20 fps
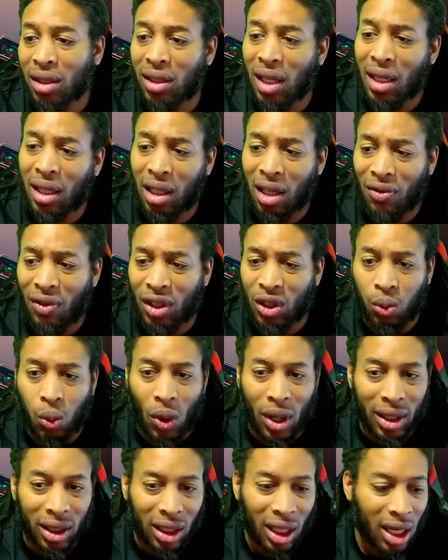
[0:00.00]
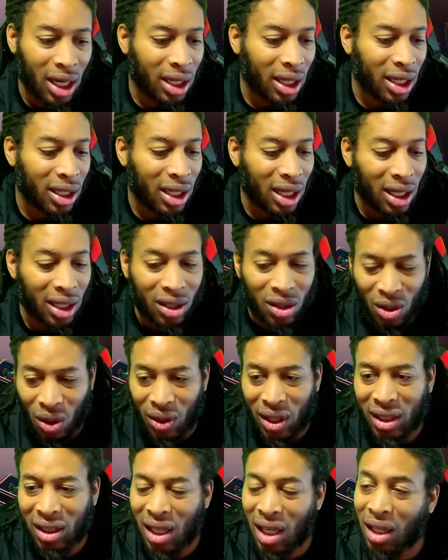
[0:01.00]
they give us one thing and then, you know,
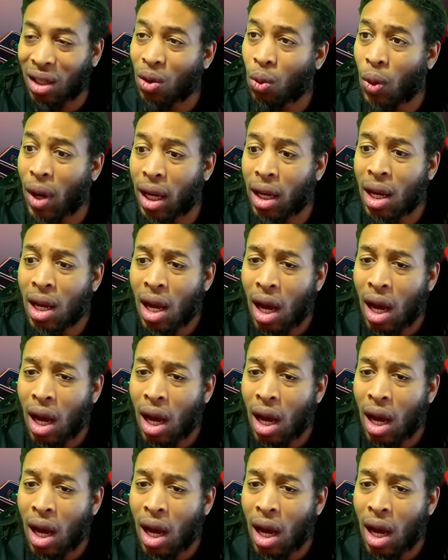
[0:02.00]
they take it away.